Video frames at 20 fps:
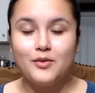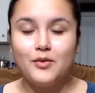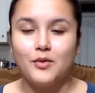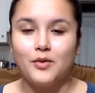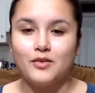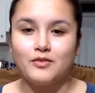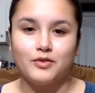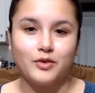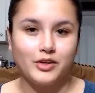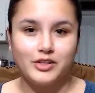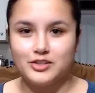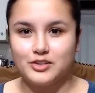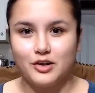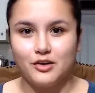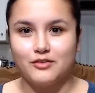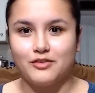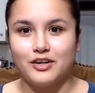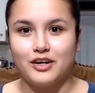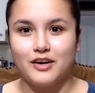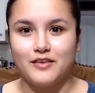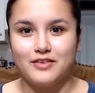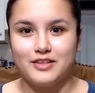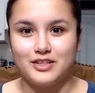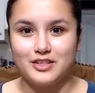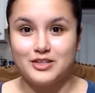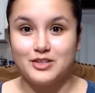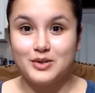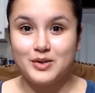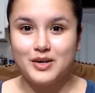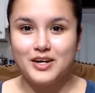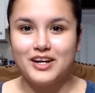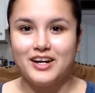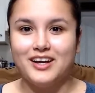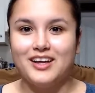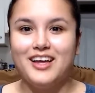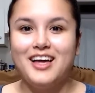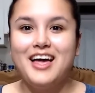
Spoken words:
or voiceover of the tutorial,